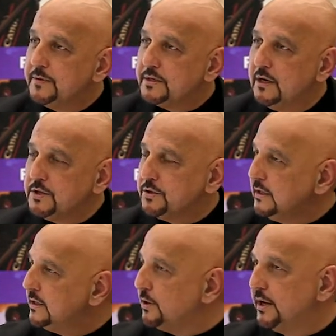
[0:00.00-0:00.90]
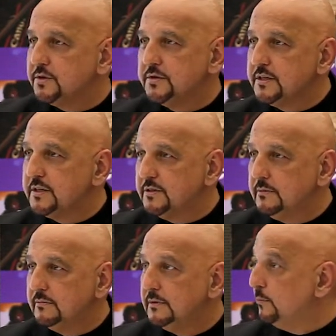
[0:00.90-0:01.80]
So how should our education
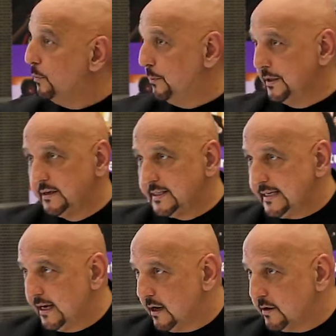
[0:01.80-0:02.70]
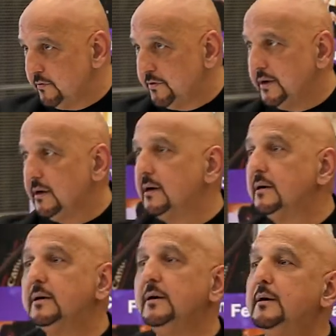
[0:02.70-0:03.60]
system, whether it's AR and VR,